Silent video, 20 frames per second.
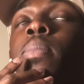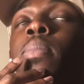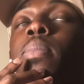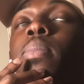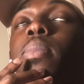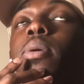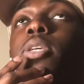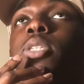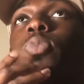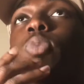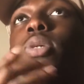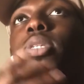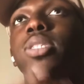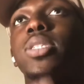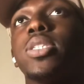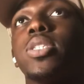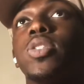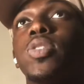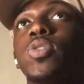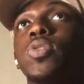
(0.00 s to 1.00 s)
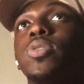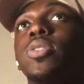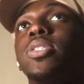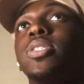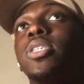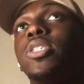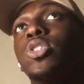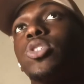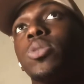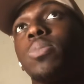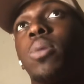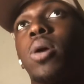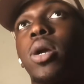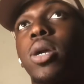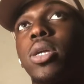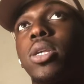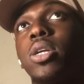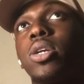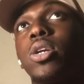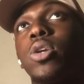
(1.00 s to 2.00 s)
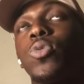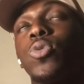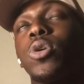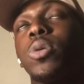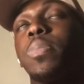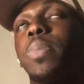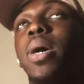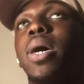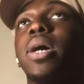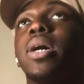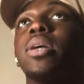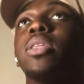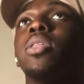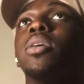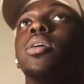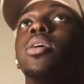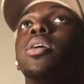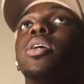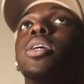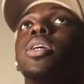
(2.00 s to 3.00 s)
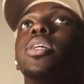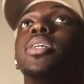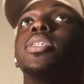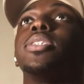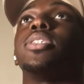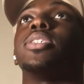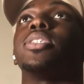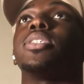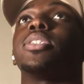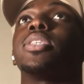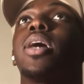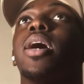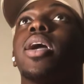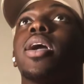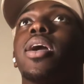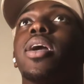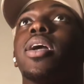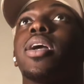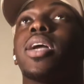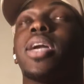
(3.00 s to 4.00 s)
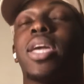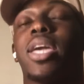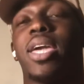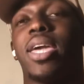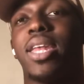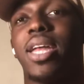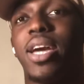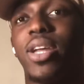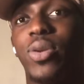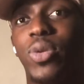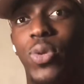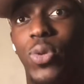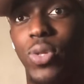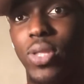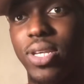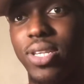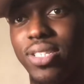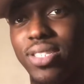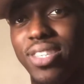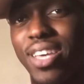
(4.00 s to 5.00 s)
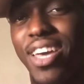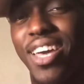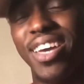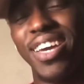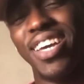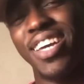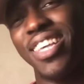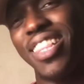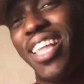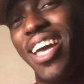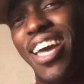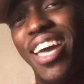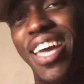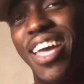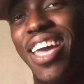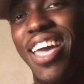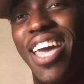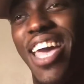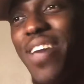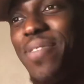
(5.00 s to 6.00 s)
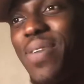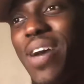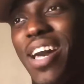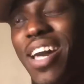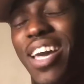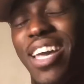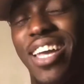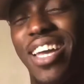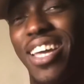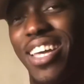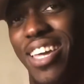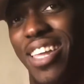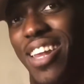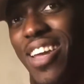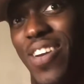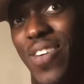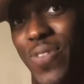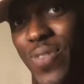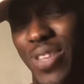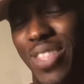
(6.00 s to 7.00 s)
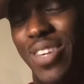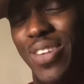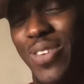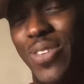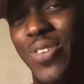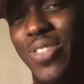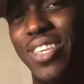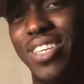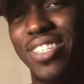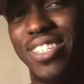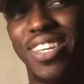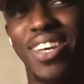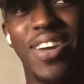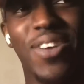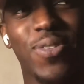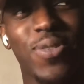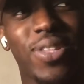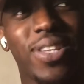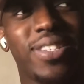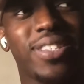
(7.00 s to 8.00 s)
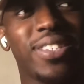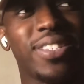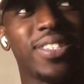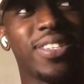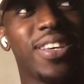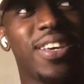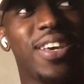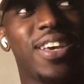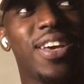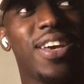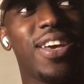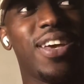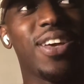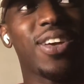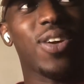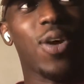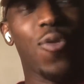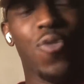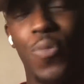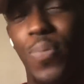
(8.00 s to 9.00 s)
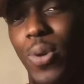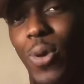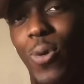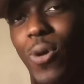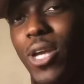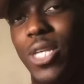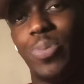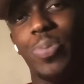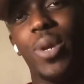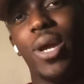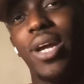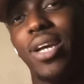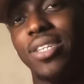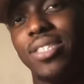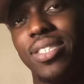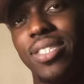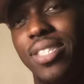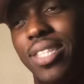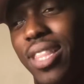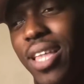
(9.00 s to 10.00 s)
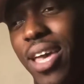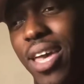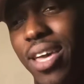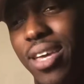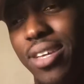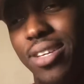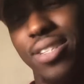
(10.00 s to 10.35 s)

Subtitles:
and switching to the digital marketing career path is just like, can I do this? Like, can I really do this? Can I really just go from no experience to like